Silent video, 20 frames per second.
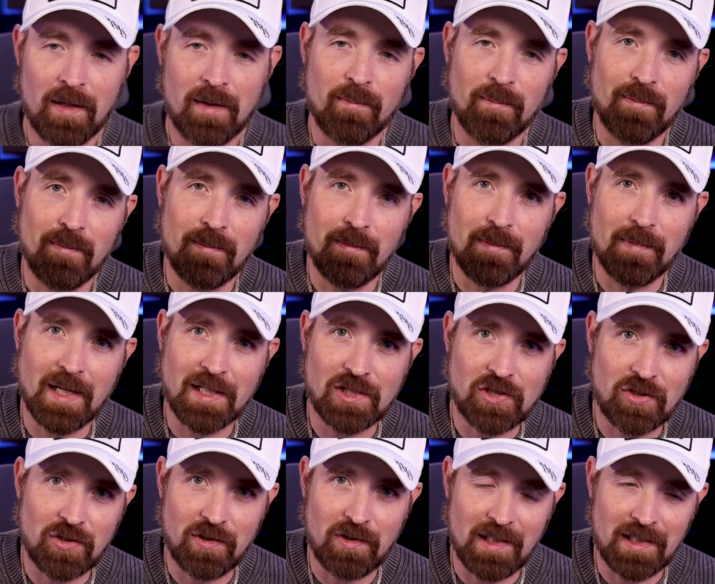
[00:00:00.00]
make
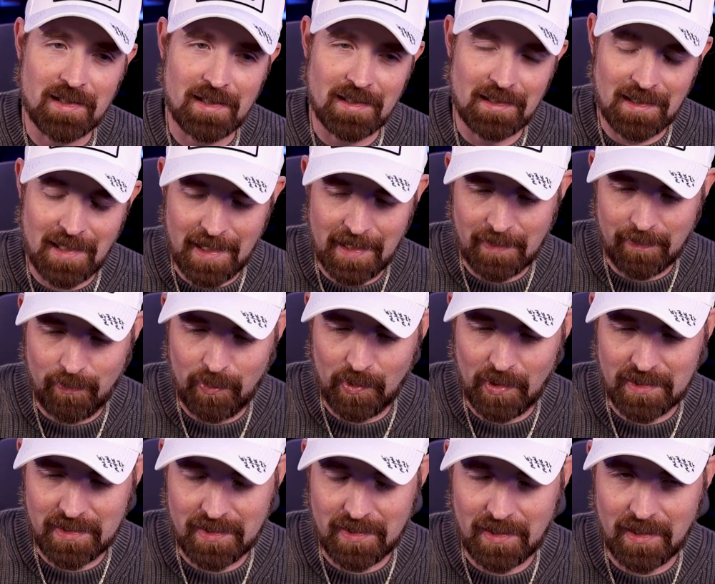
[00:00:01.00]
sure you hit the like
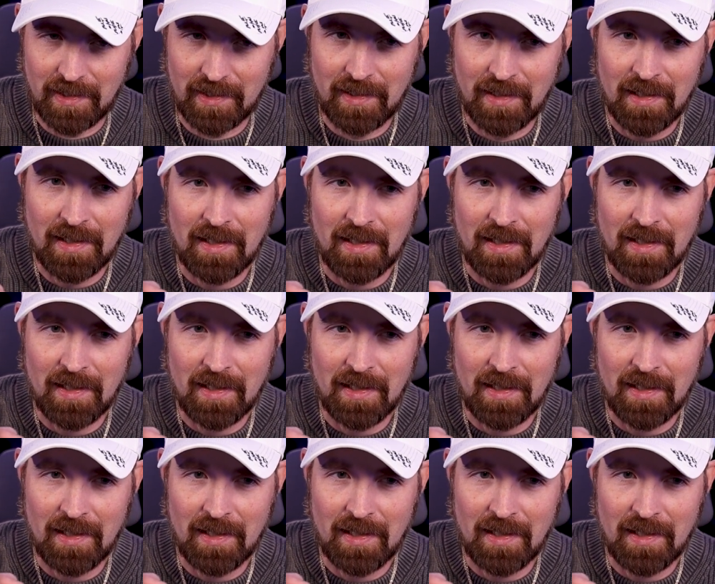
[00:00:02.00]
button